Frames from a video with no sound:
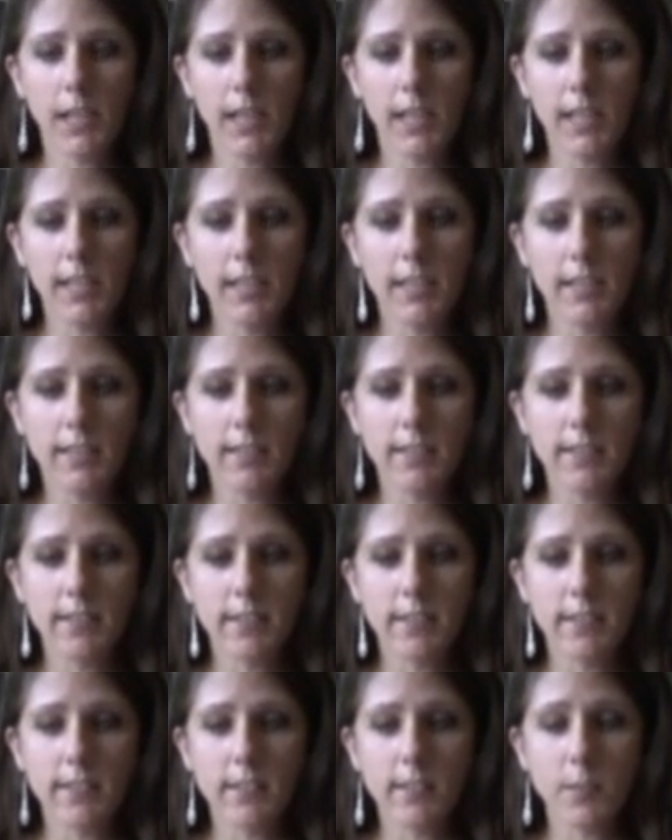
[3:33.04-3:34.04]
and
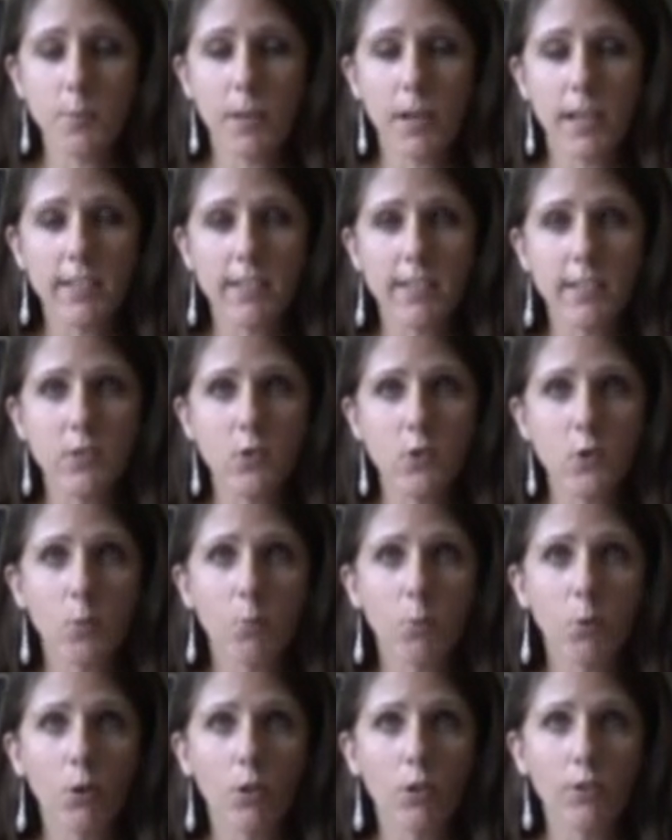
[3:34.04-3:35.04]
dissipate into the
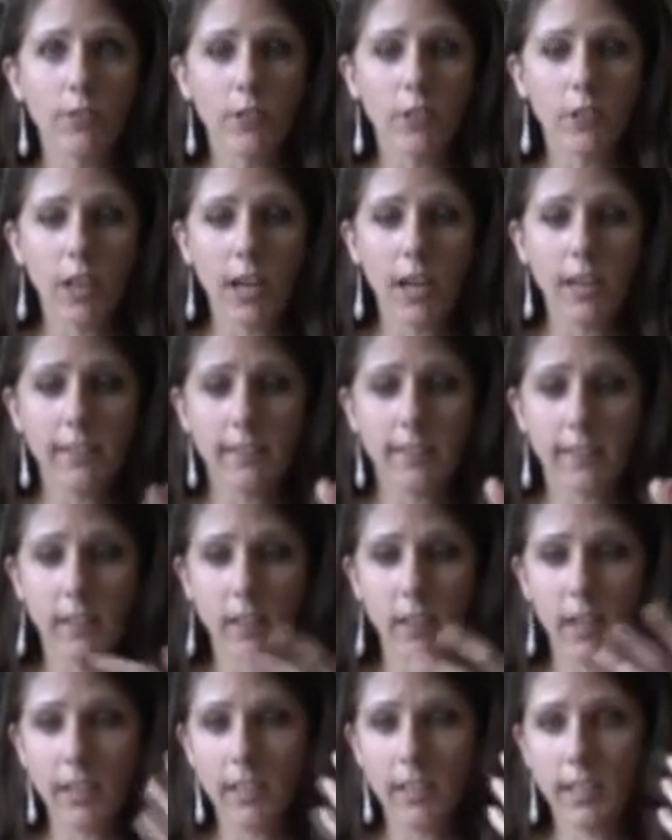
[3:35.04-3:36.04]
bowl of your glass.
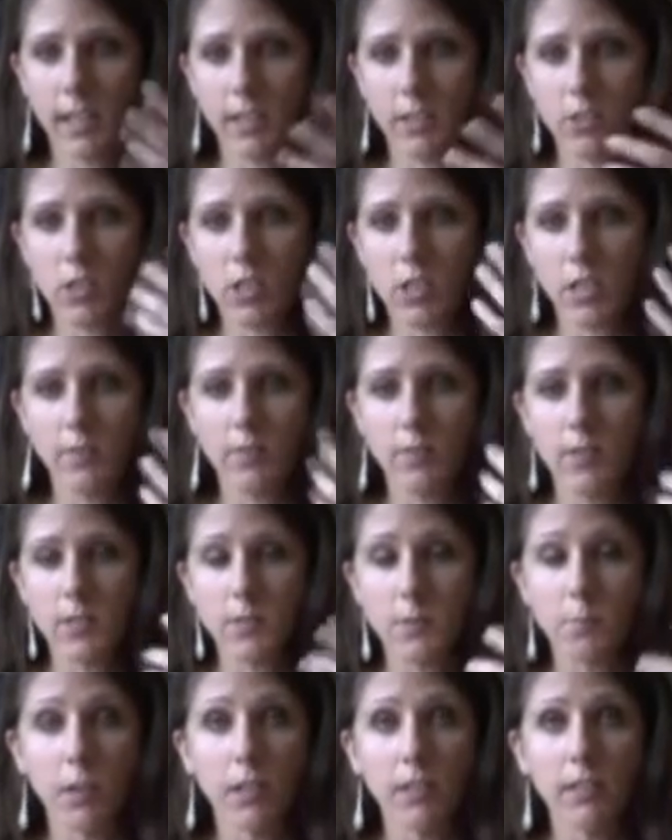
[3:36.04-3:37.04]
And I can actually even
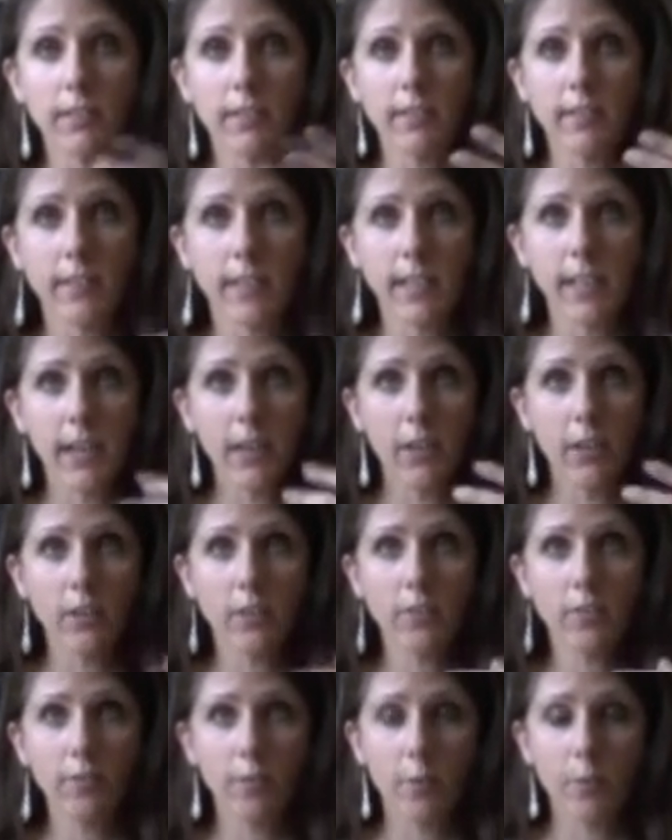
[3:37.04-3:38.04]
smell it in the
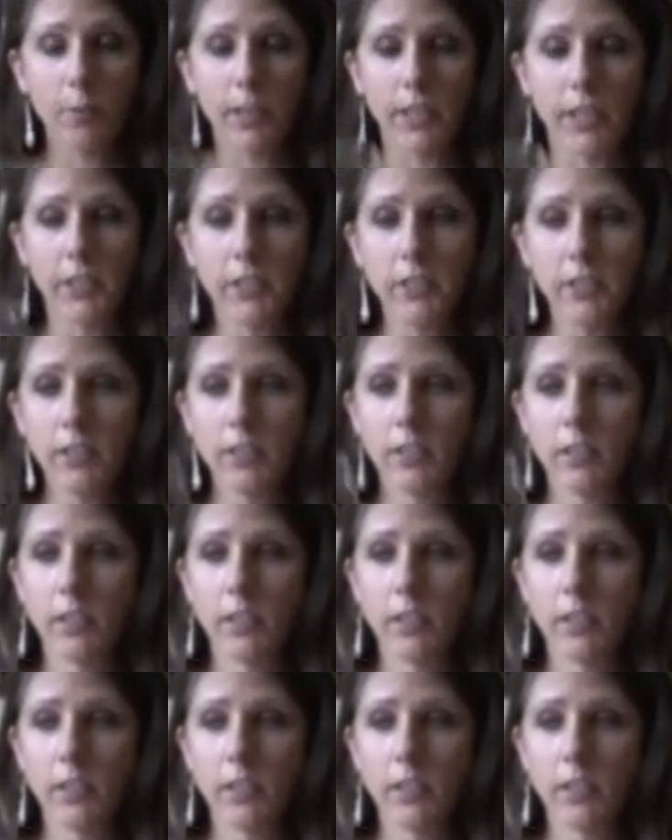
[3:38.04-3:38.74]
air from here.